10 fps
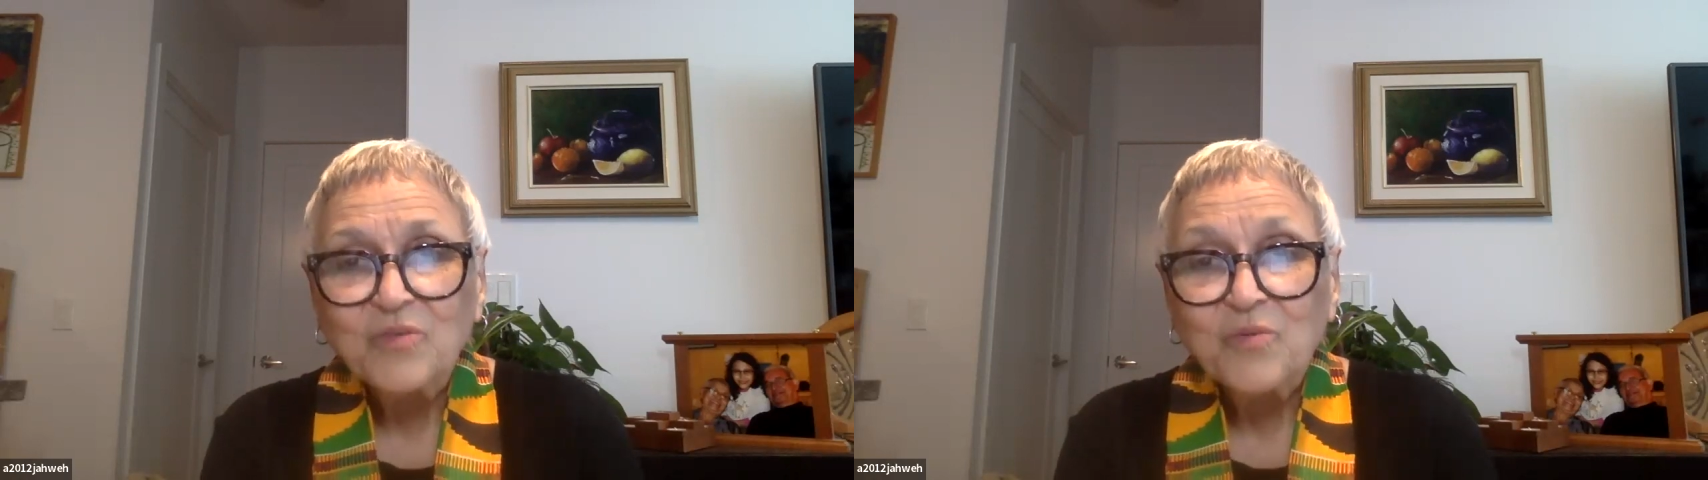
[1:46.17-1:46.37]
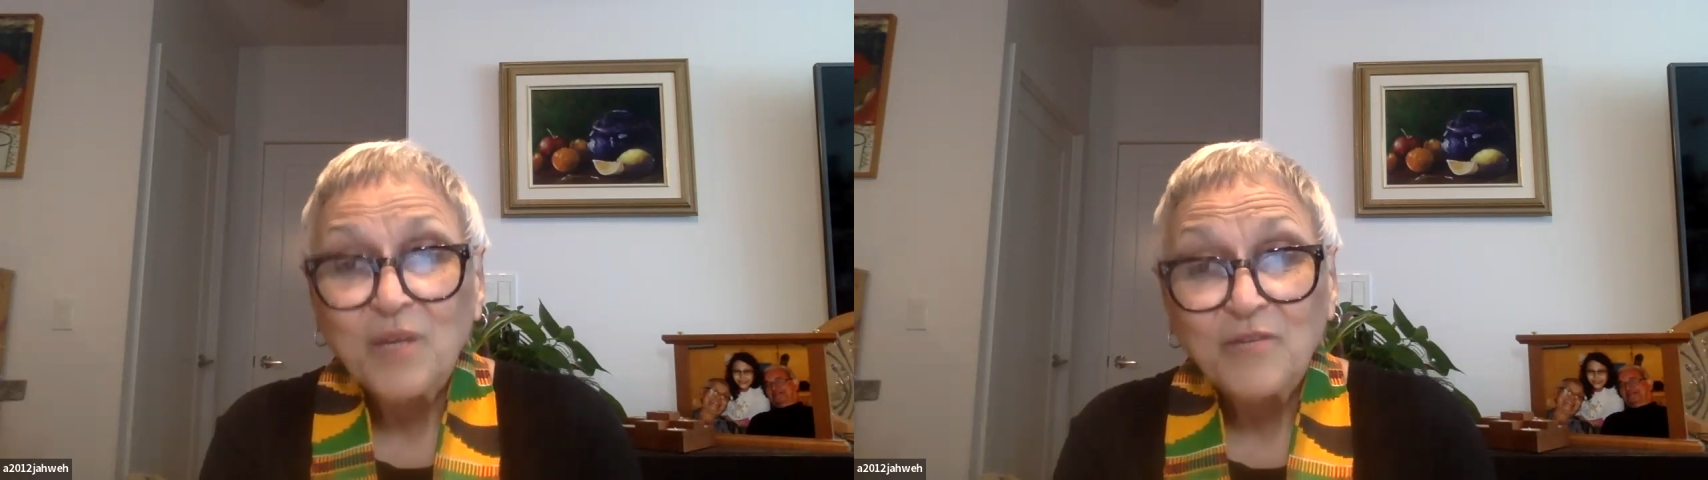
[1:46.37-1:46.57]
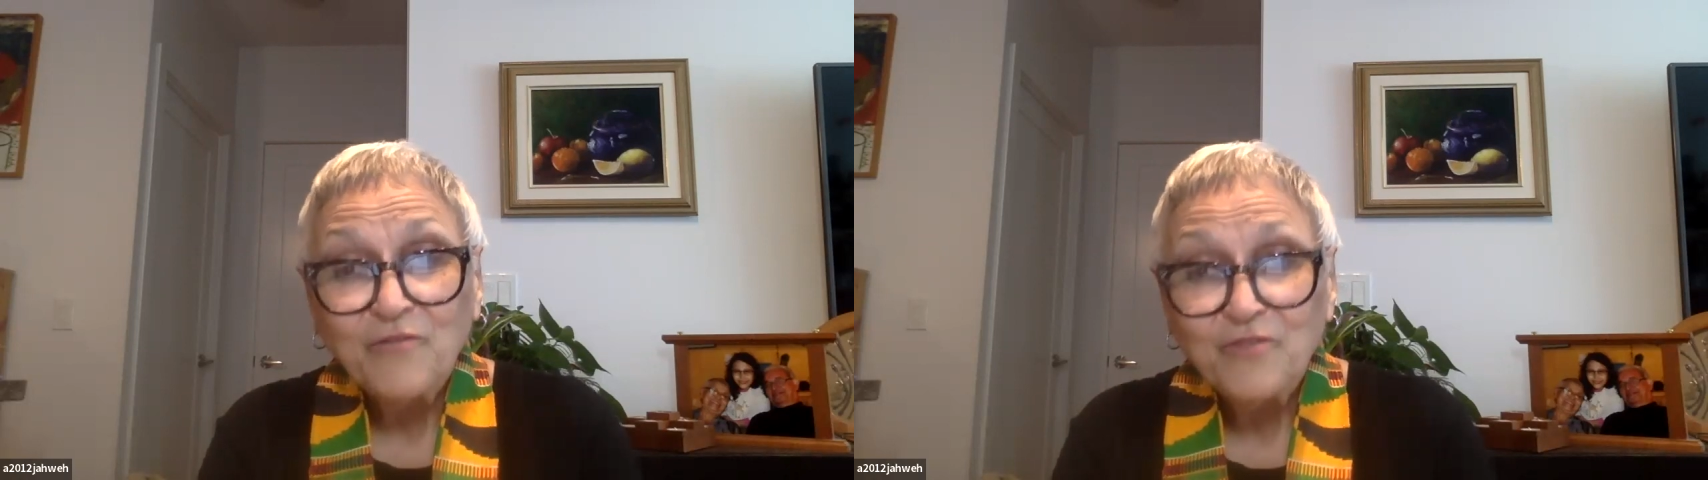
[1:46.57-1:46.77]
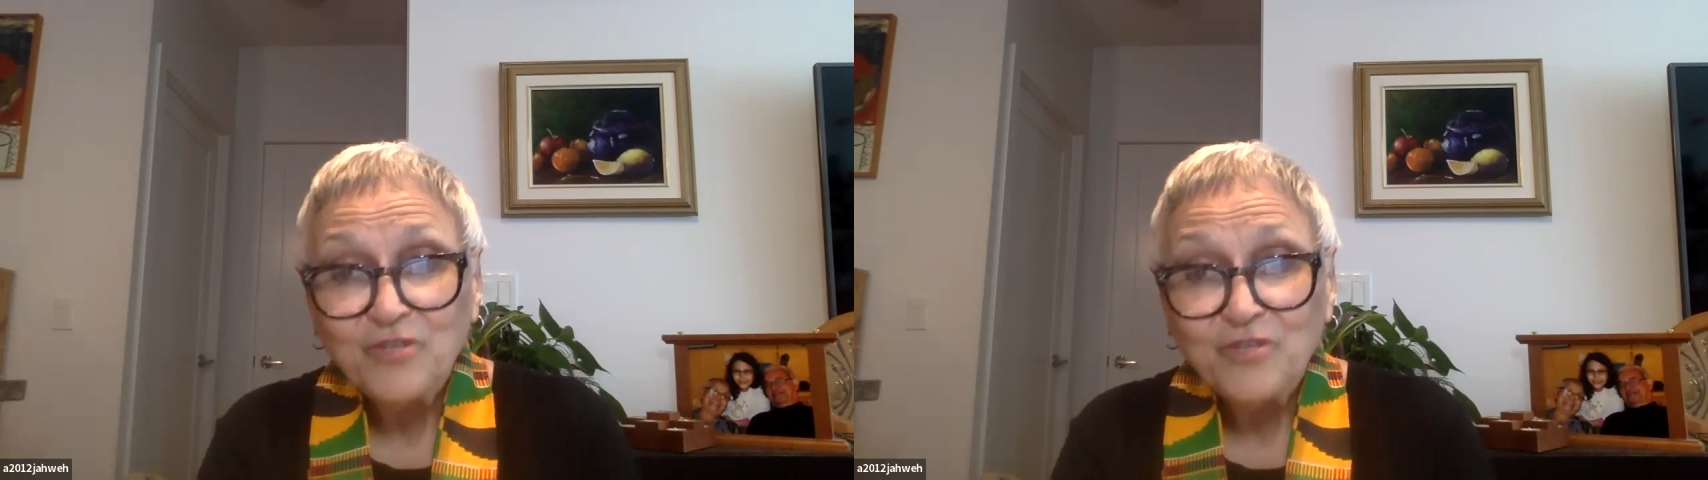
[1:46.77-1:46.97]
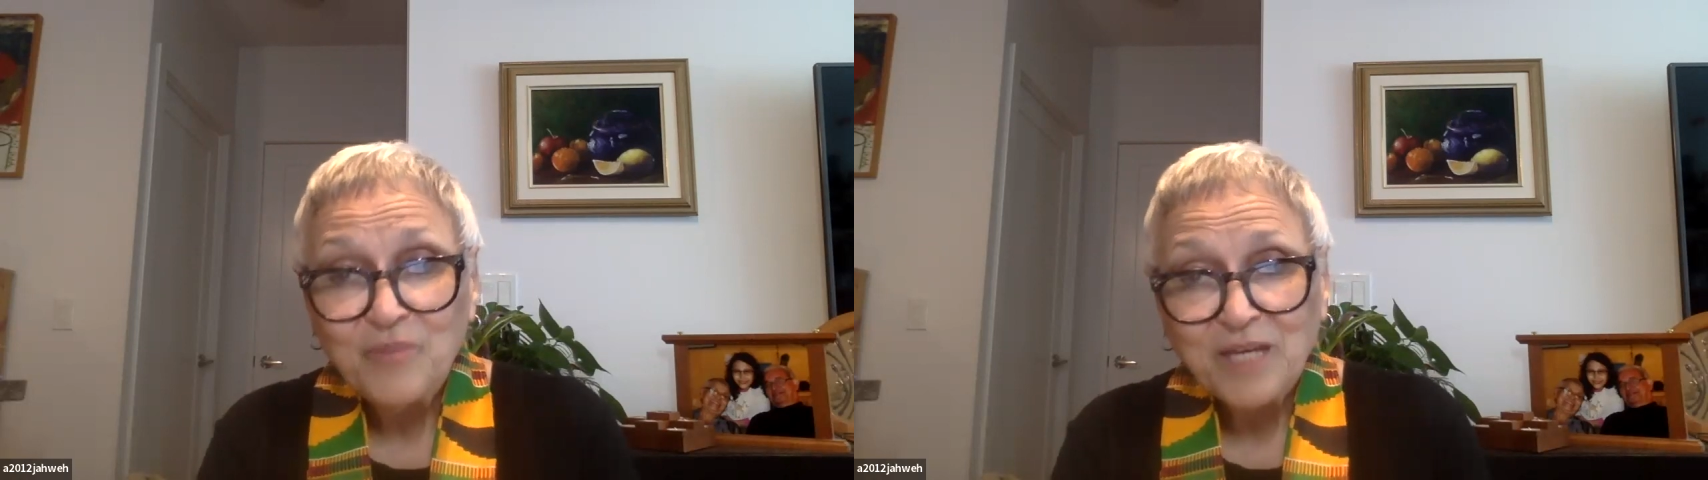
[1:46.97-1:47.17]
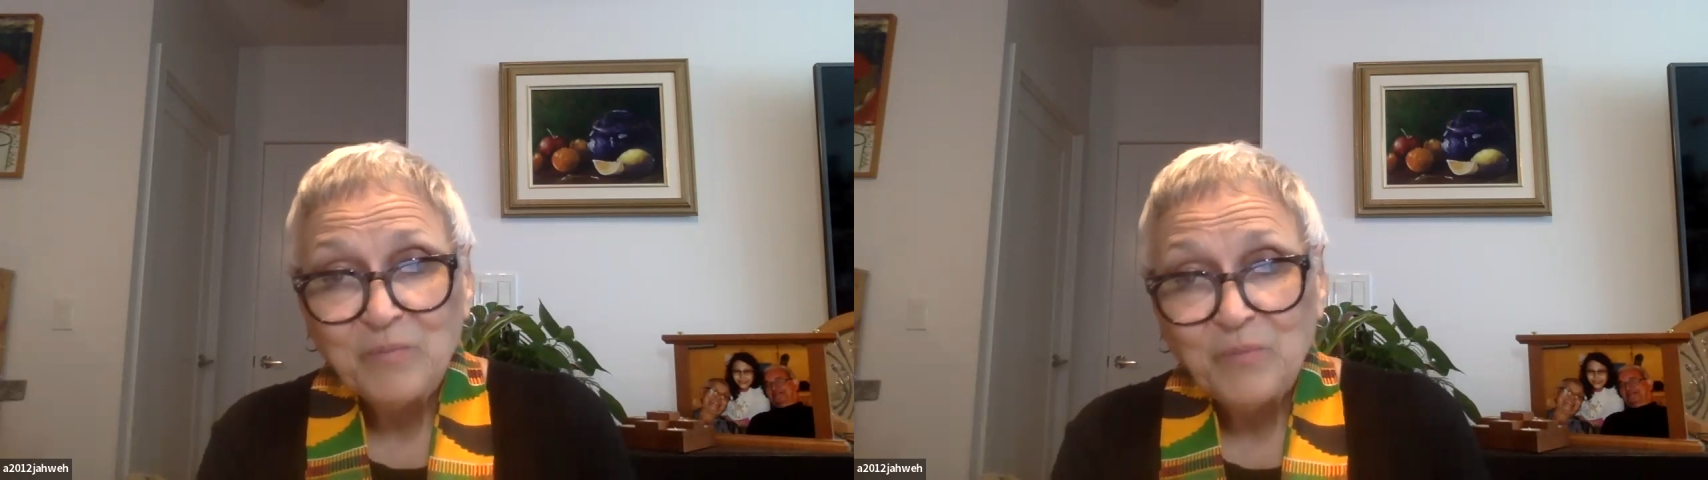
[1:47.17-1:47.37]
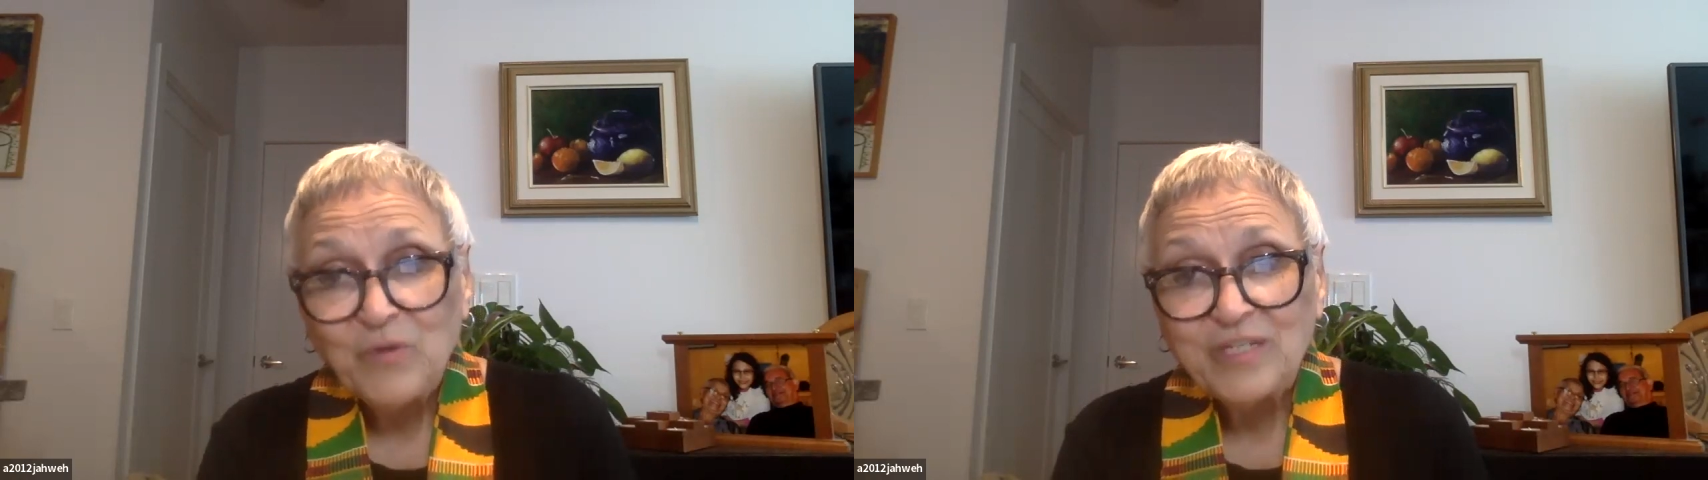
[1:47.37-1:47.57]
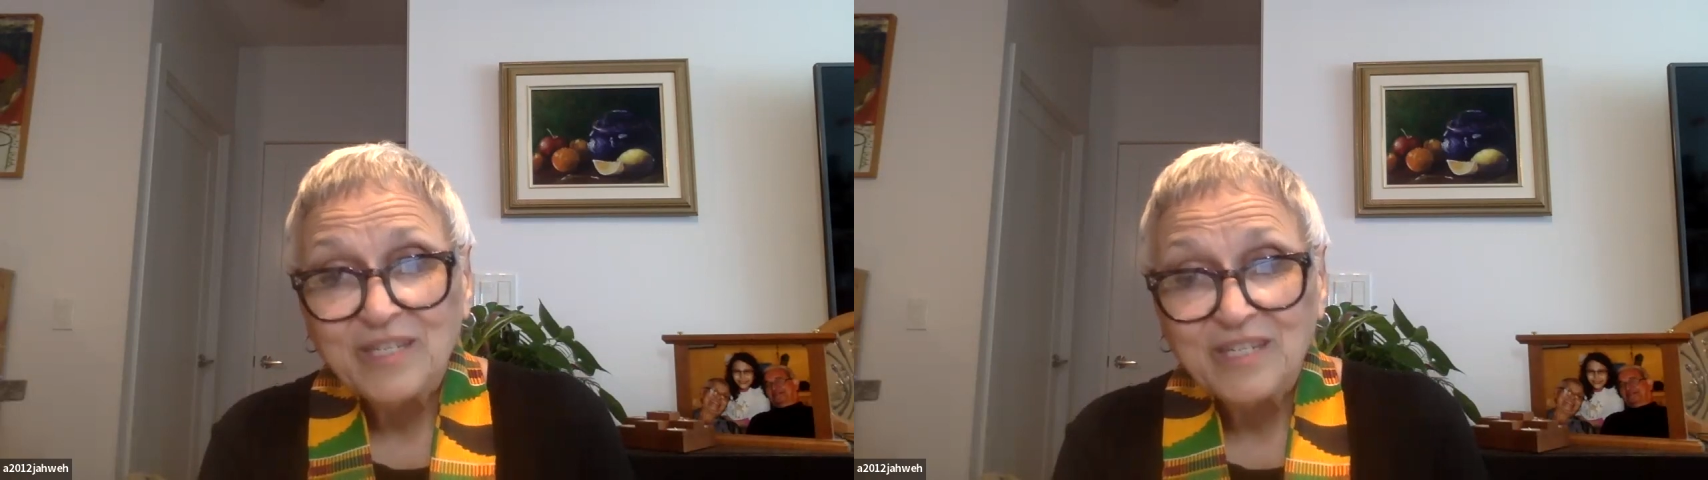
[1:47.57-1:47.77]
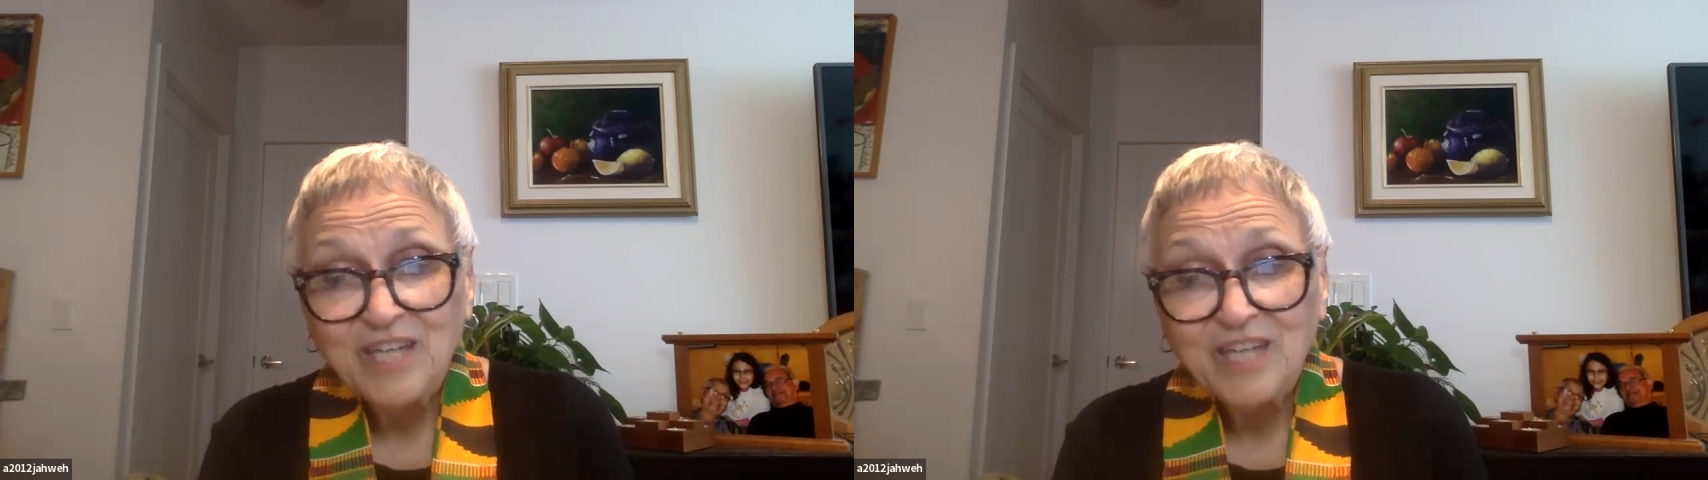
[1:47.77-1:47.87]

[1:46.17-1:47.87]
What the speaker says: with a wonderful Jamaican poet,